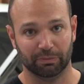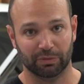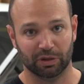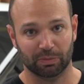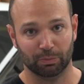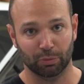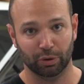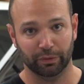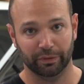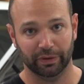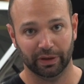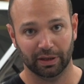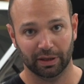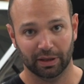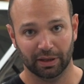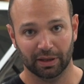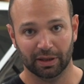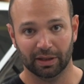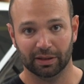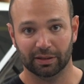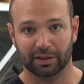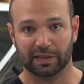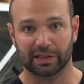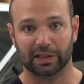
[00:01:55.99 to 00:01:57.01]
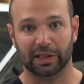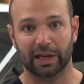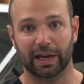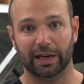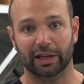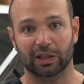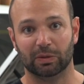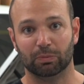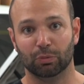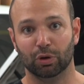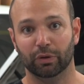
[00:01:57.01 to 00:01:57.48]
is moving, the
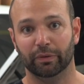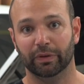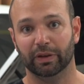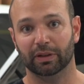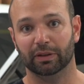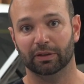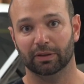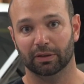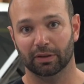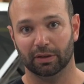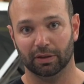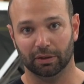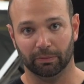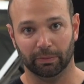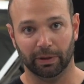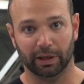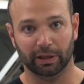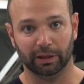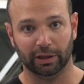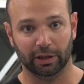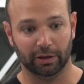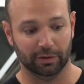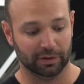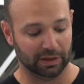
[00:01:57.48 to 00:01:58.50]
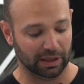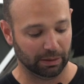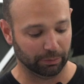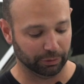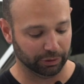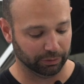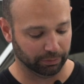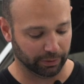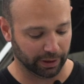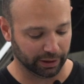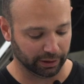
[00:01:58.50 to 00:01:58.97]
slide is moving, the regulator is
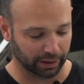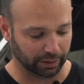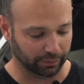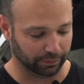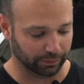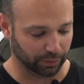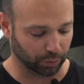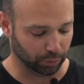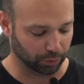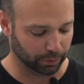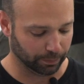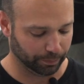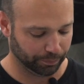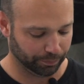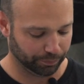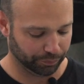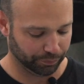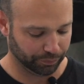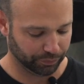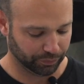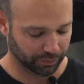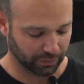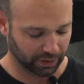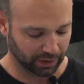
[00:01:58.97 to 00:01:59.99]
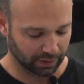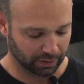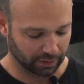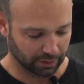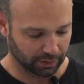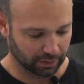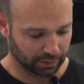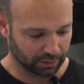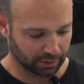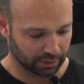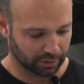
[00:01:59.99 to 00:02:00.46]
able to regulate fuel.
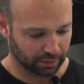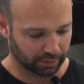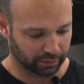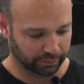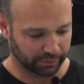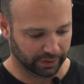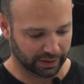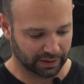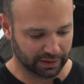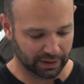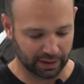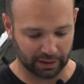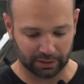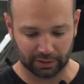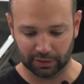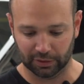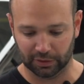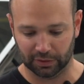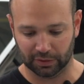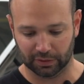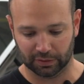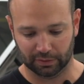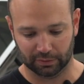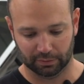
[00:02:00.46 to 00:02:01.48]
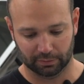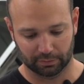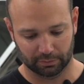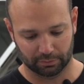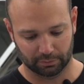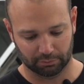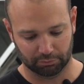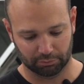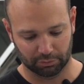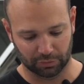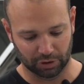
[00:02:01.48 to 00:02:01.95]
If I take this
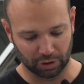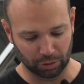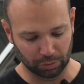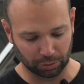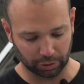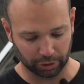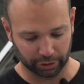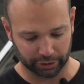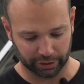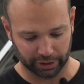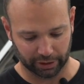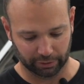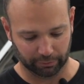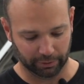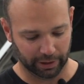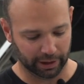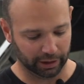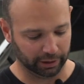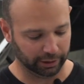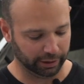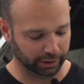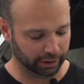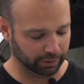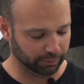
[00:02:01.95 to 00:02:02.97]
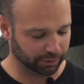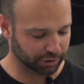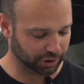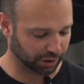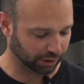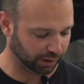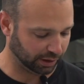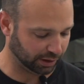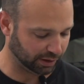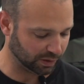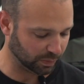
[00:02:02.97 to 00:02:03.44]
new looking regulator, which
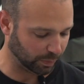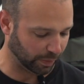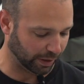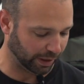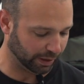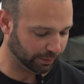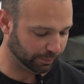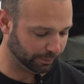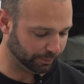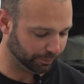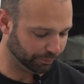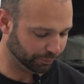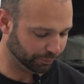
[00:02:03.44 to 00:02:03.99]
I think is bad,